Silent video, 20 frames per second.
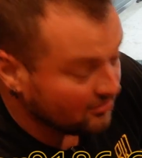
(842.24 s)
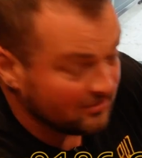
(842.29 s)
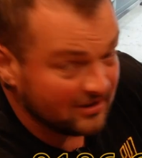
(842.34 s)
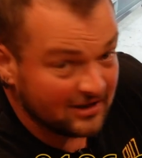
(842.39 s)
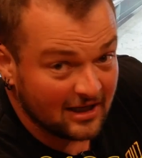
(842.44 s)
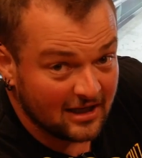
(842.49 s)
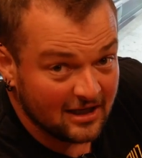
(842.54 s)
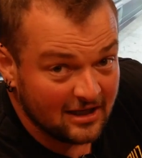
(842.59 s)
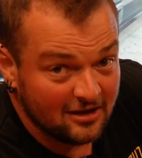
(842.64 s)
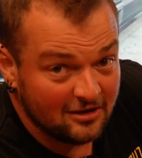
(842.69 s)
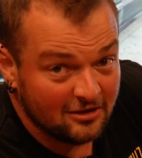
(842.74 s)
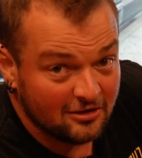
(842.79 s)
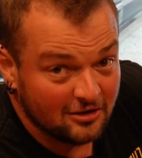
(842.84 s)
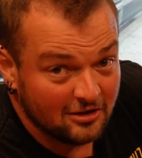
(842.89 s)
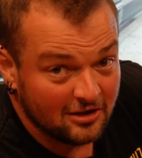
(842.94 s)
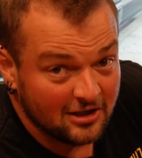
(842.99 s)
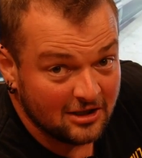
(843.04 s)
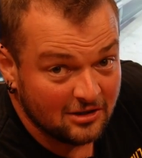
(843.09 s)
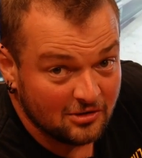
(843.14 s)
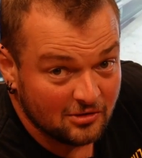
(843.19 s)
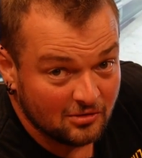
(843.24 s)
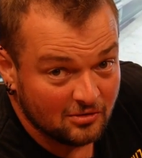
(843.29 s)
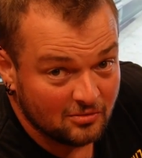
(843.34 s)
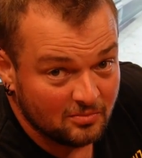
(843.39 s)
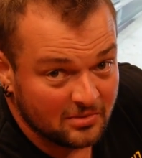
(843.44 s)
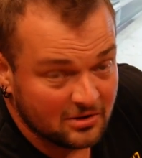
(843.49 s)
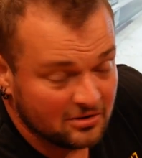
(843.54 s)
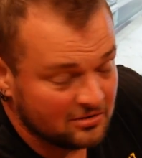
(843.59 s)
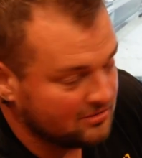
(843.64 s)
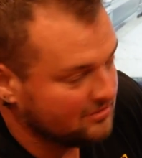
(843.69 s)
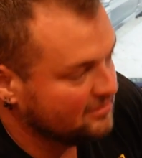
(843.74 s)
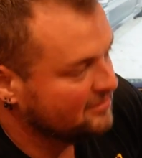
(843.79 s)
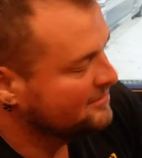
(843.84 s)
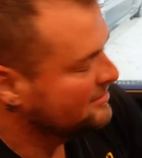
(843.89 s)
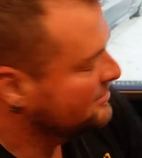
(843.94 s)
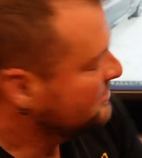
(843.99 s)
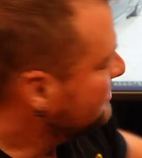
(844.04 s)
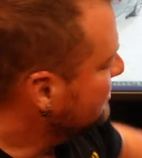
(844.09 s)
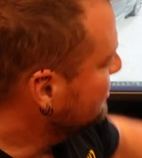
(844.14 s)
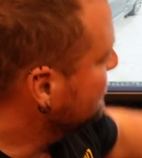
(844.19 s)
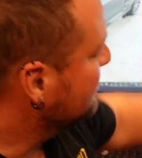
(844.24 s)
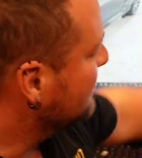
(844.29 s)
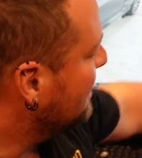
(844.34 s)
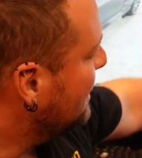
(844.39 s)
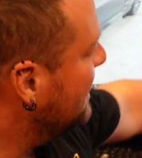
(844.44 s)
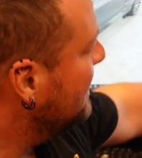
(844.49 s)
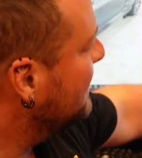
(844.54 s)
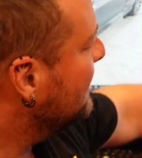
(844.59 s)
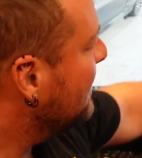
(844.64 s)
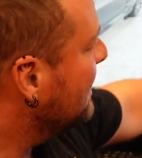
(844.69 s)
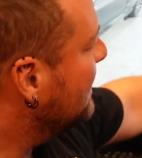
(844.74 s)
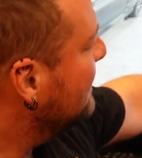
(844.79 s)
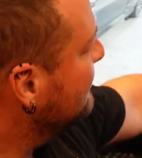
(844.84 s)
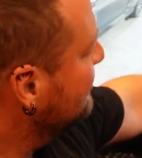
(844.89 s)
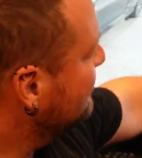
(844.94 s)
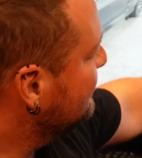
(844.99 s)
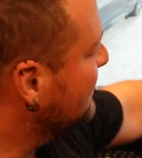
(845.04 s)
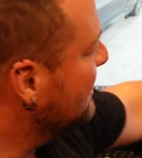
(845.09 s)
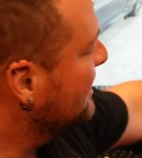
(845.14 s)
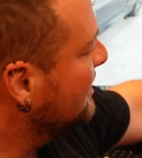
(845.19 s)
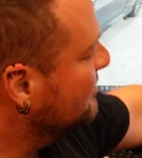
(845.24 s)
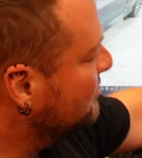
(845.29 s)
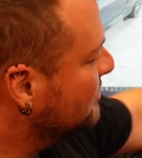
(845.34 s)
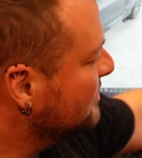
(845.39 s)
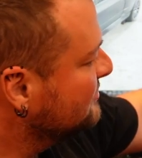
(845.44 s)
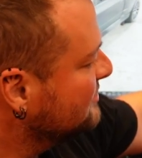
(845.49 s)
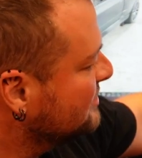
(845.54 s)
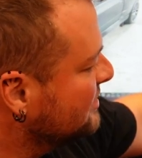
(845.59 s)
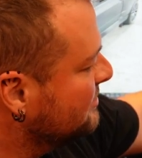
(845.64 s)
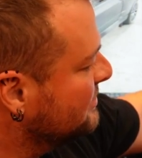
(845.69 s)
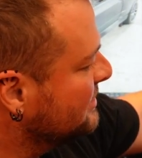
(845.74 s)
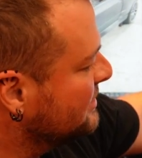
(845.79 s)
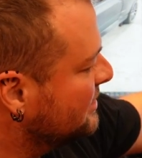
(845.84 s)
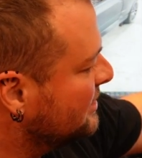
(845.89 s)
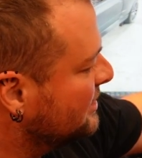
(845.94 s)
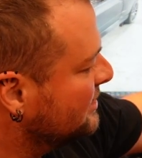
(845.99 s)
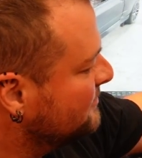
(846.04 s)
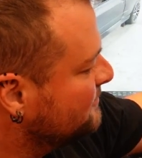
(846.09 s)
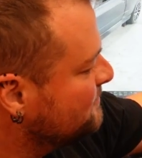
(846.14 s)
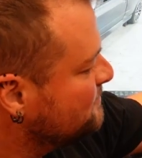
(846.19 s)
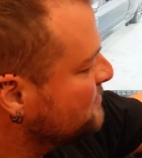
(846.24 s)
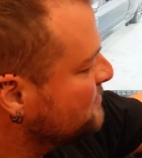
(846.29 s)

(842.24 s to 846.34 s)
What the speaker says: with the E30 Ute build, you'll kind of understand what's going on.